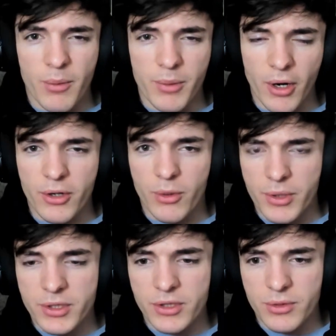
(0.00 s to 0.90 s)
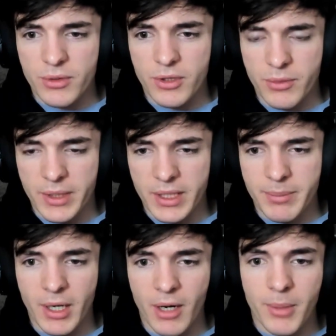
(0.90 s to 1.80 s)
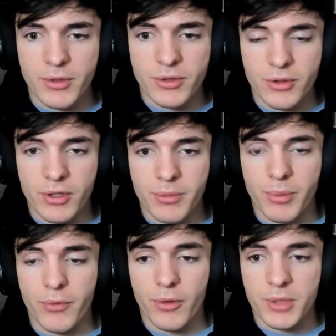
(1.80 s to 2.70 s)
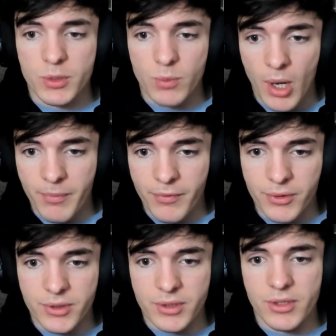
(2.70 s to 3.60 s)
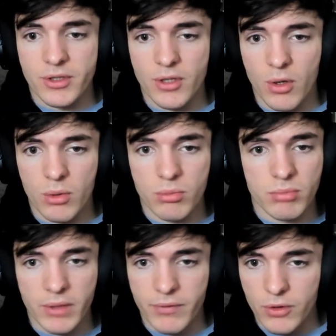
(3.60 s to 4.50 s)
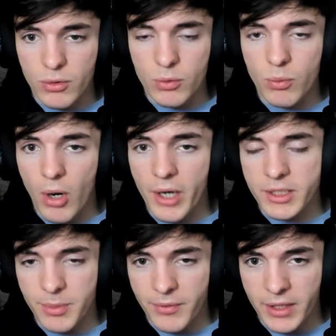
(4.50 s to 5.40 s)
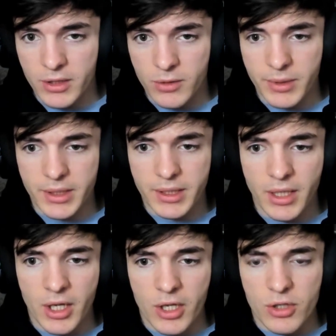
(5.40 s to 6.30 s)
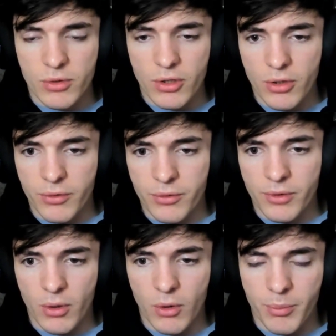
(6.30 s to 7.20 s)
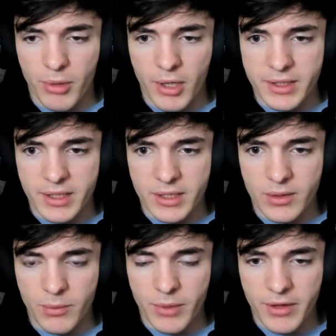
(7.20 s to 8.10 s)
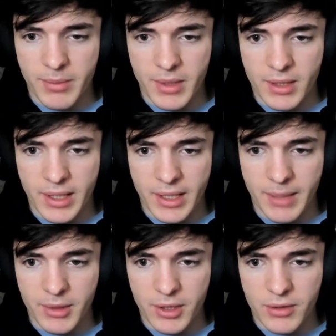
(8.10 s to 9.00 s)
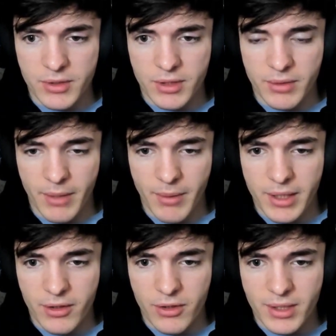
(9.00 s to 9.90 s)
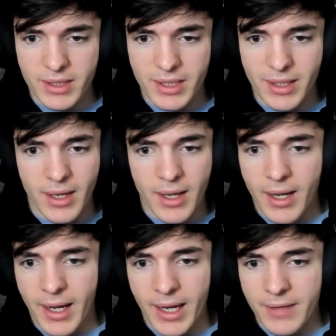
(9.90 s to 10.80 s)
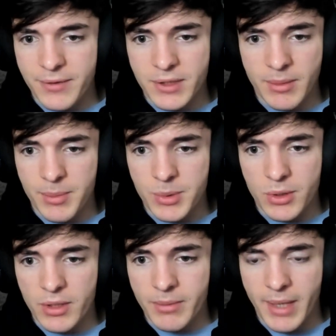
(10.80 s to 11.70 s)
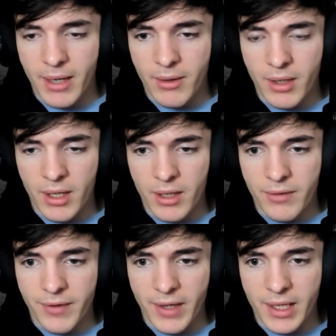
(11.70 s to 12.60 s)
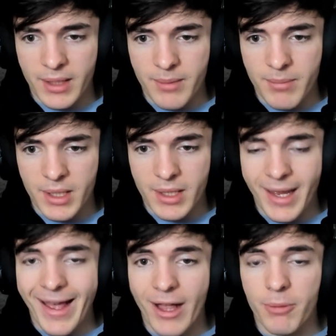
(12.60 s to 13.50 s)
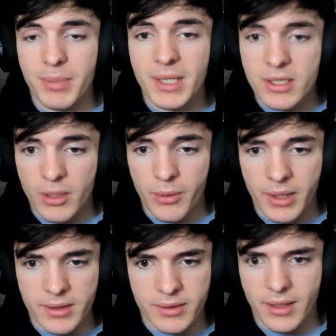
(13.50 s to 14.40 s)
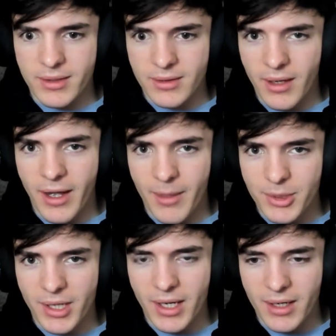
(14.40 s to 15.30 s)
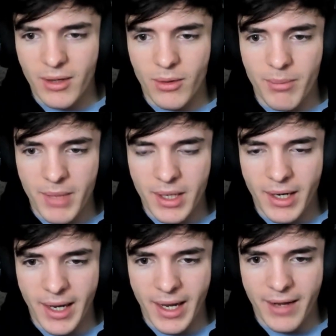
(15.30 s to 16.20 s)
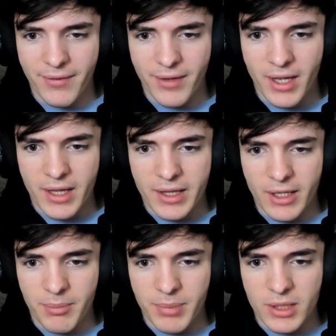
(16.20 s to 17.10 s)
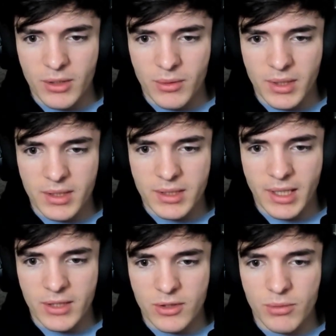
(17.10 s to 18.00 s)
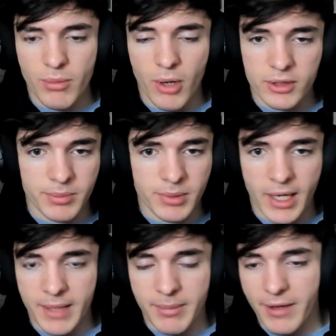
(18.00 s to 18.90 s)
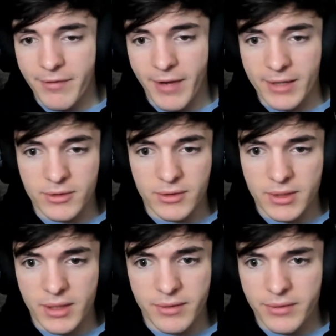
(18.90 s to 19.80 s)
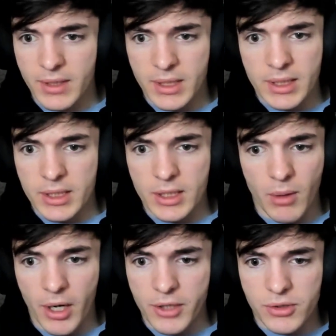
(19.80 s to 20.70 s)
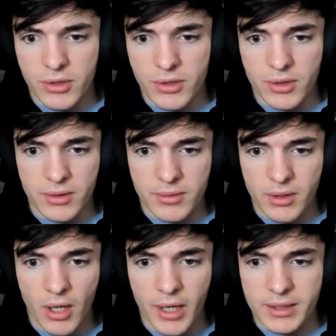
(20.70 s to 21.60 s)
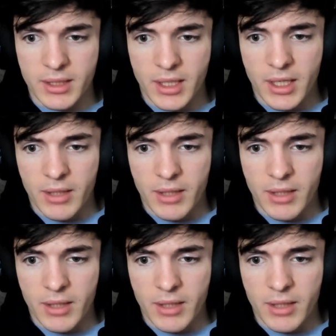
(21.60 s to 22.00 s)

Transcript: We are going to do liquidity, but I'm also going to perform a swap first. So if you wanted to provide liquidity, you could go through the whole process with me like I'm going to do. So now right here, you can see I have some absurd amount of ADA Min LP tokens. That's not how much ADA or Min I have. The LP tokens tend to multiply by factors of, 100 or a lot.